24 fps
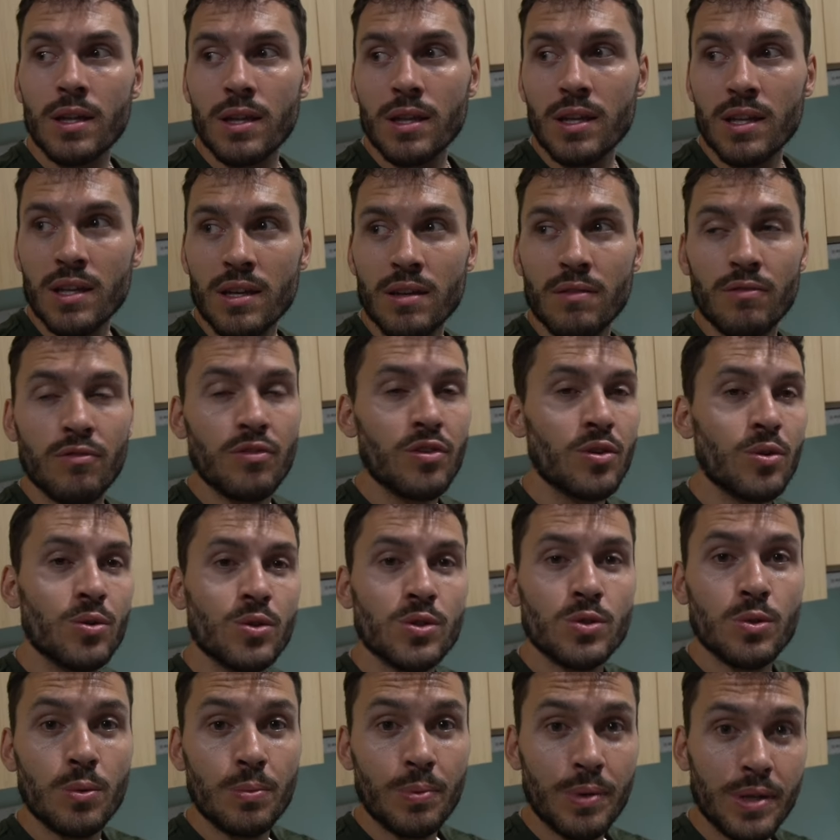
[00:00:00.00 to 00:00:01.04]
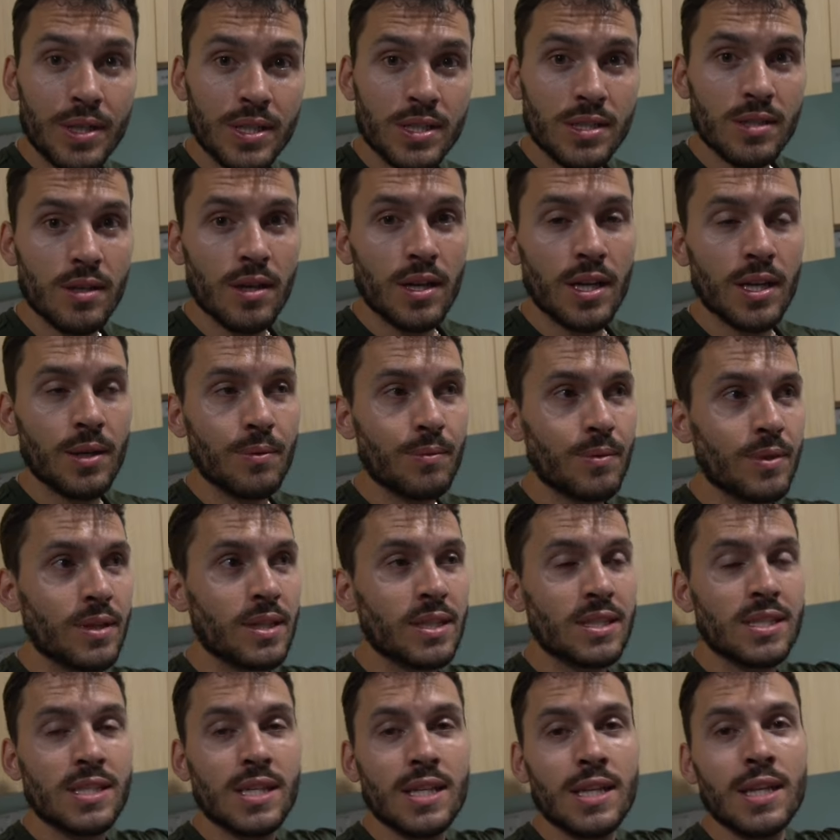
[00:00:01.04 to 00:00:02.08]
the views were pretty stunning with the
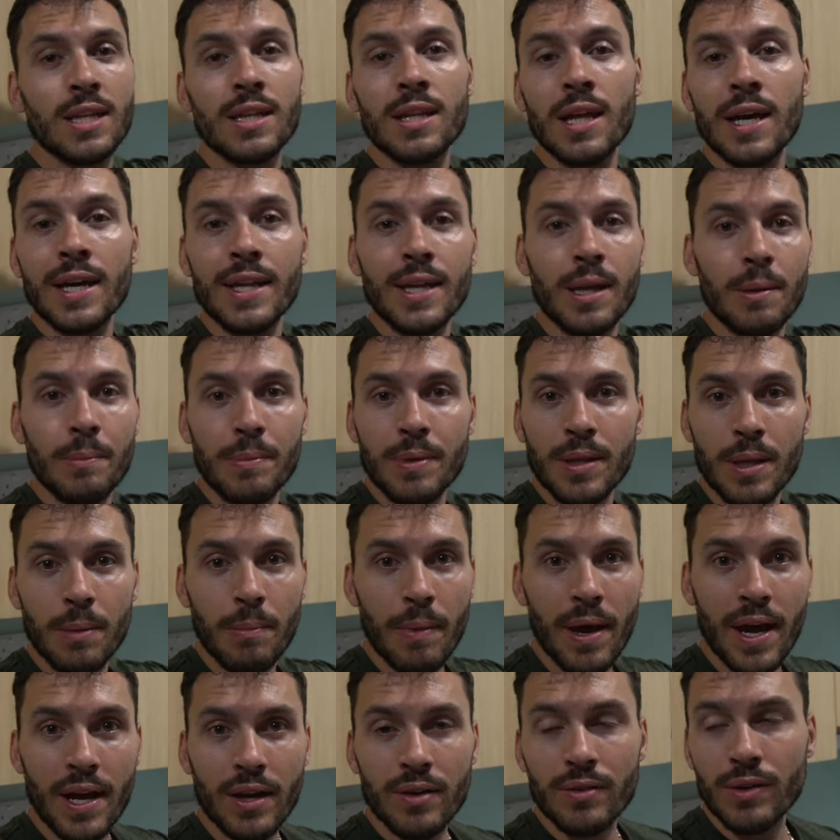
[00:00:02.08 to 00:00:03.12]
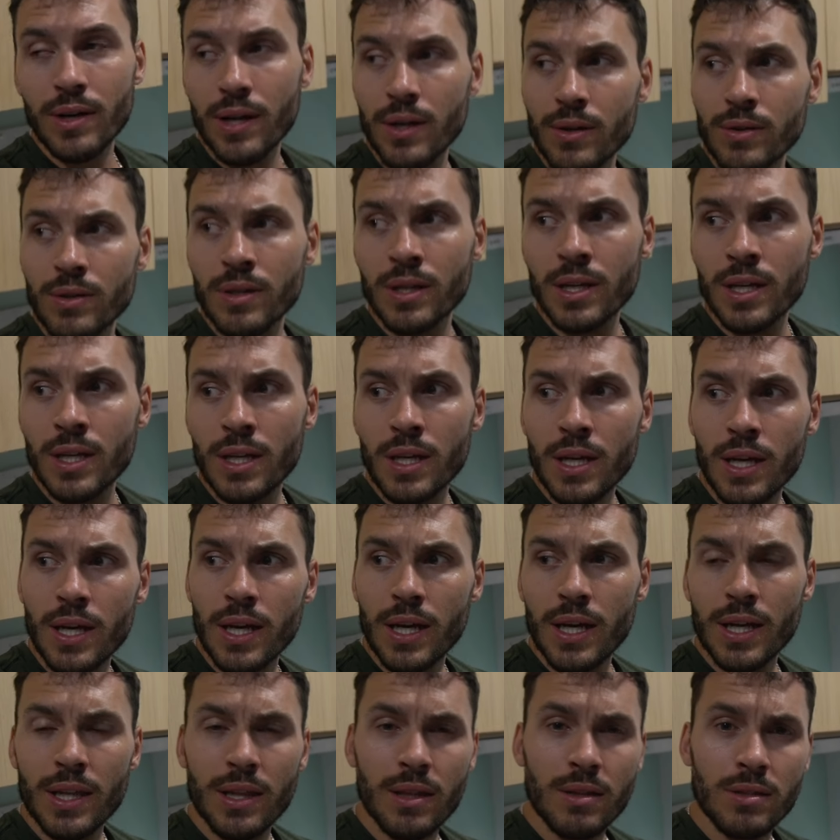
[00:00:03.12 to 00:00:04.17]
city lighting up in the background.
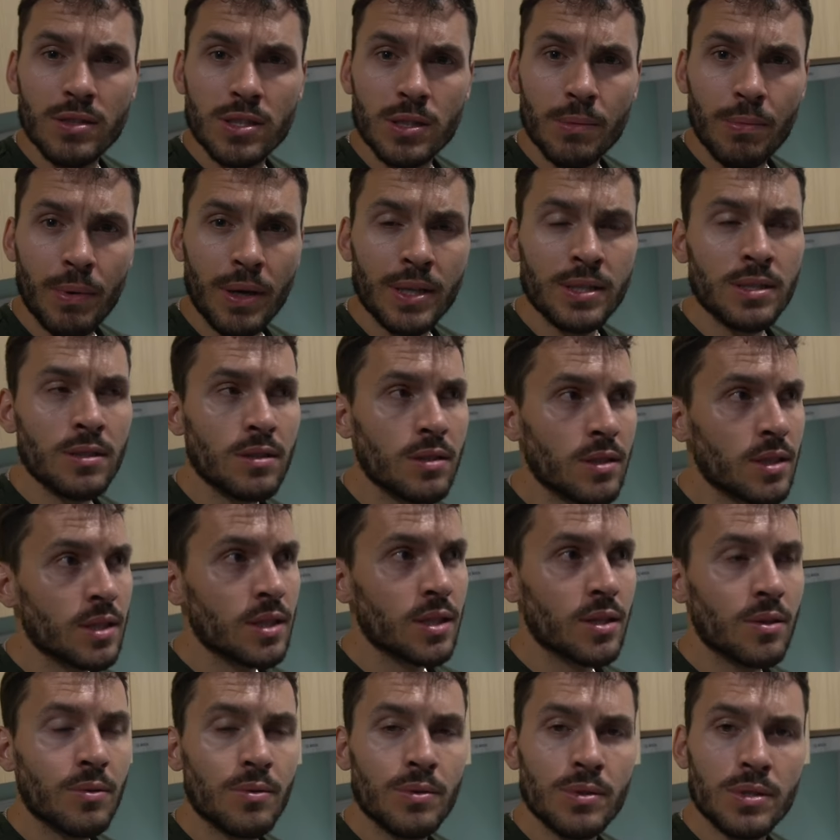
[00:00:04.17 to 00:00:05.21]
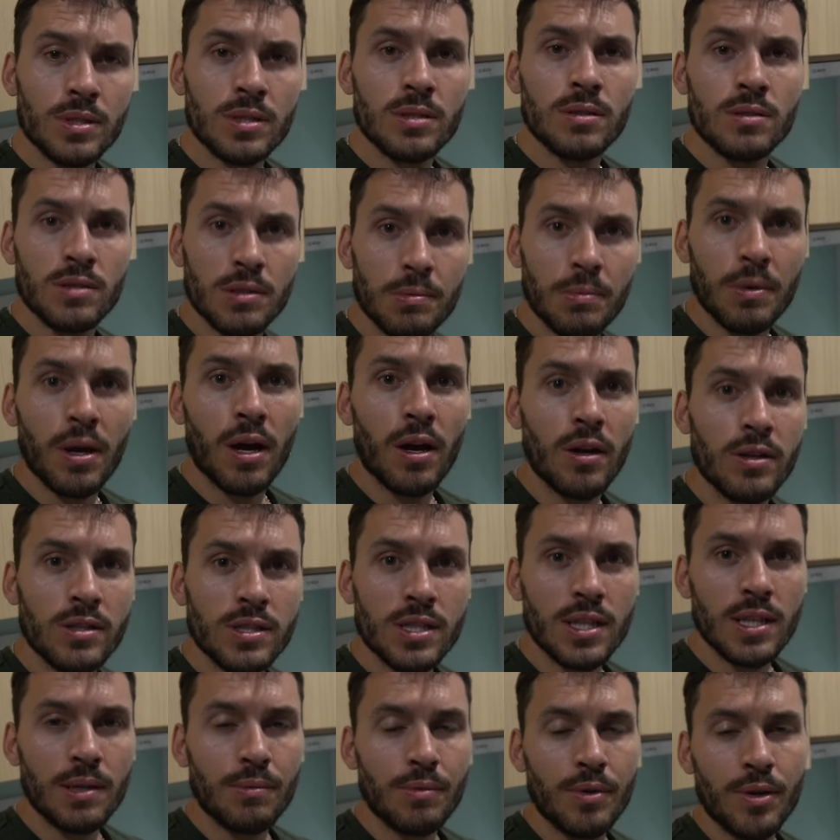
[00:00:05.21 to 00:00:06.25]
And surprisingly, there was some cars
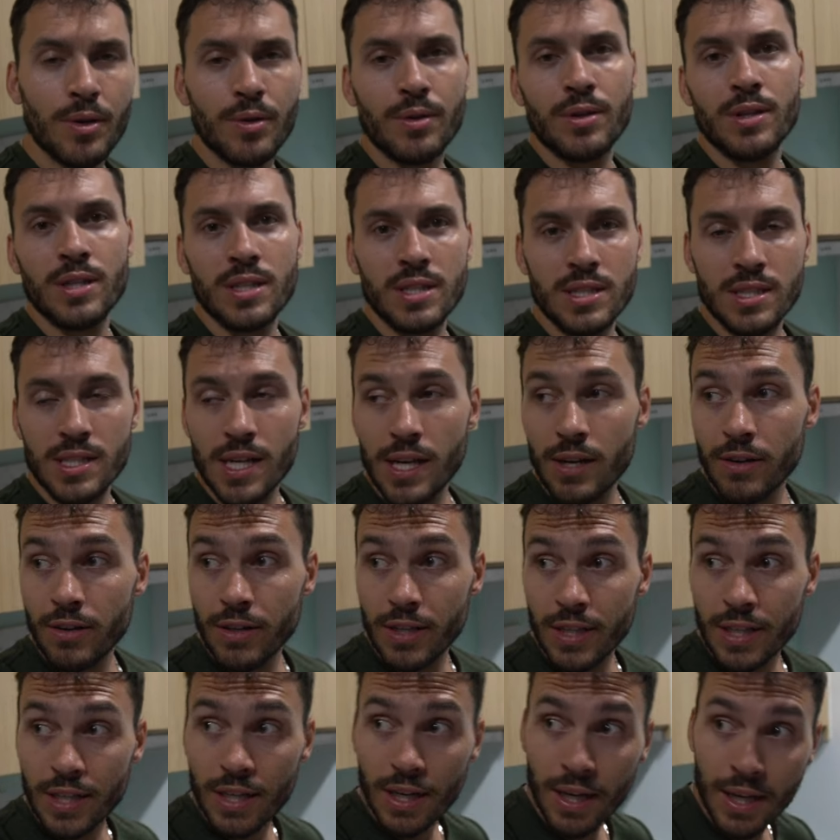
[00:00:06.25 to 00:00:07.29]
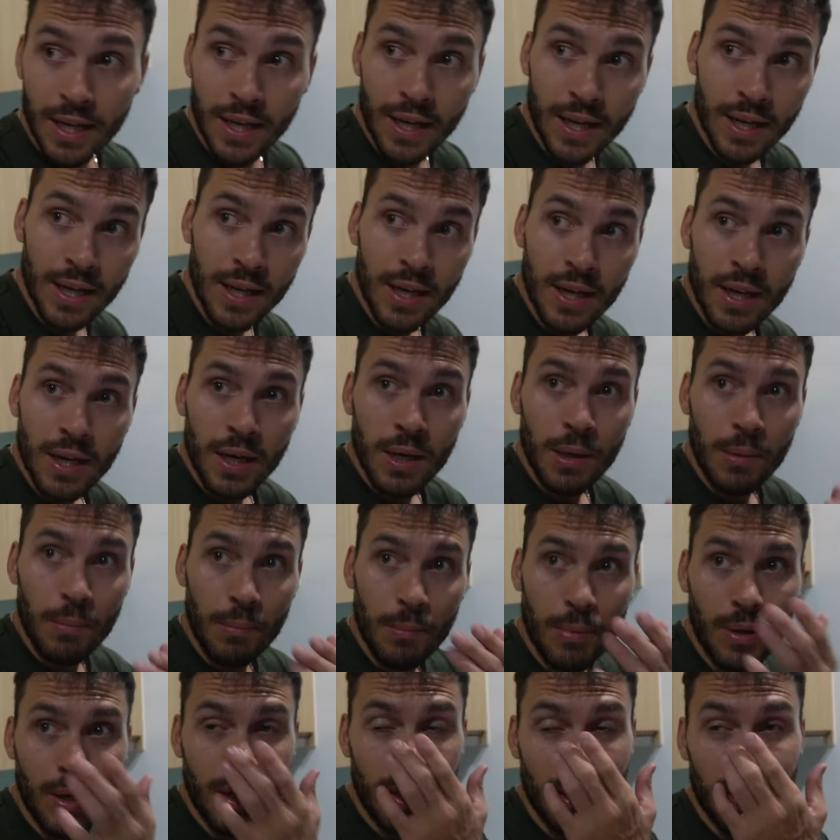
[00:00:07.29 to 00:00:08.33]
on the road. It is Saturday night,
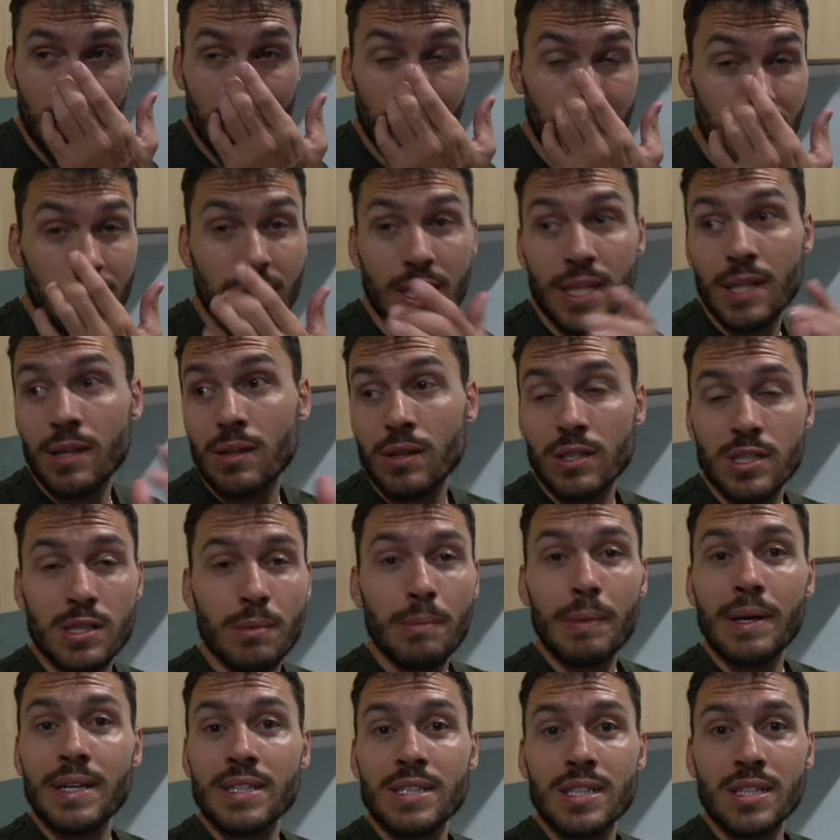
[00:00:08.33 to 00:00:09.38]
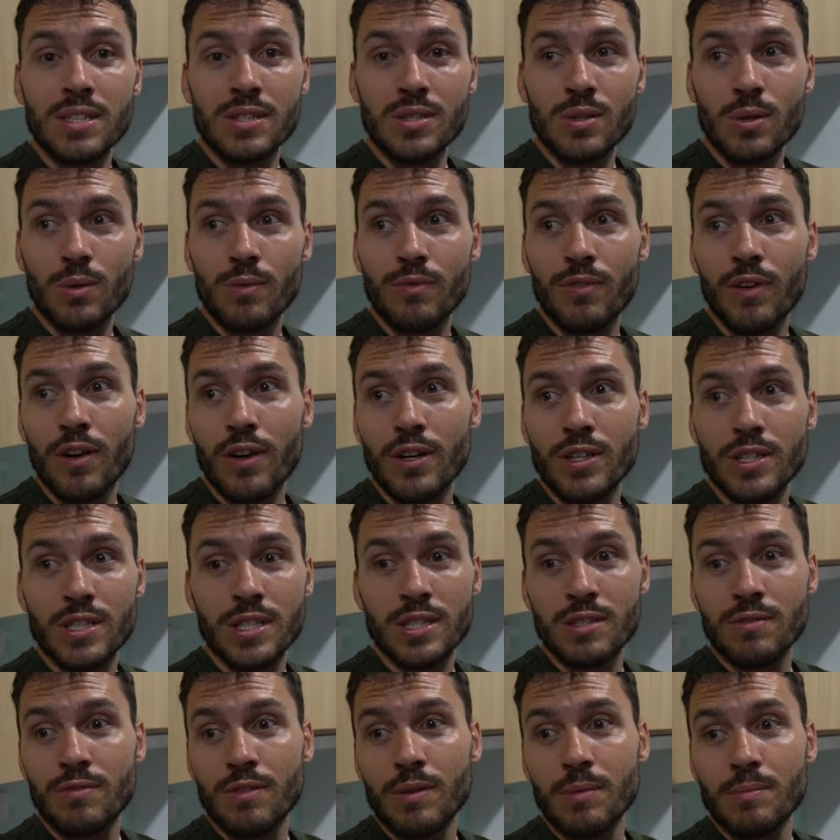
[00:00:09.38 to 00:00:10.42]
but the city looks amazing so far
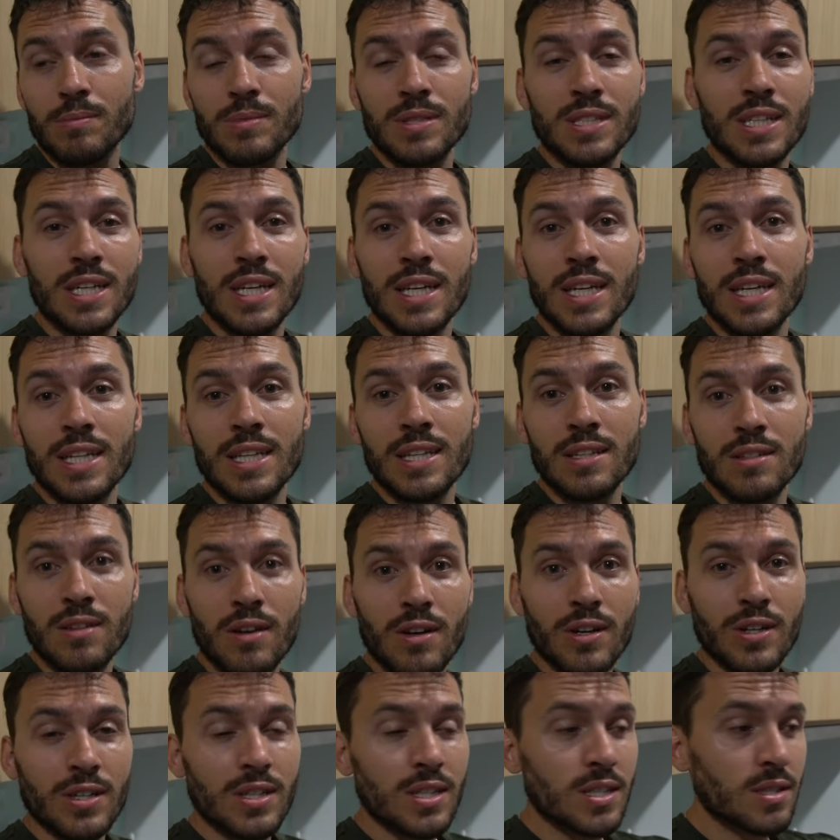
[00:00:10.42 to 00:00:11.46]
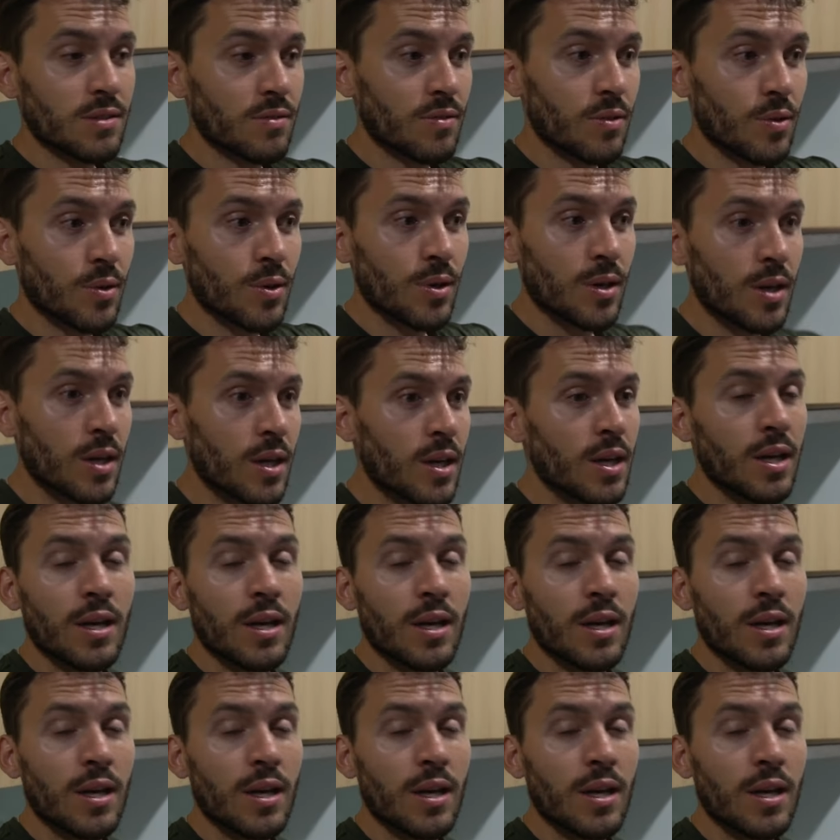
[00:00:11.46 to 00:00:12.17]
just from seeing it in the darkness for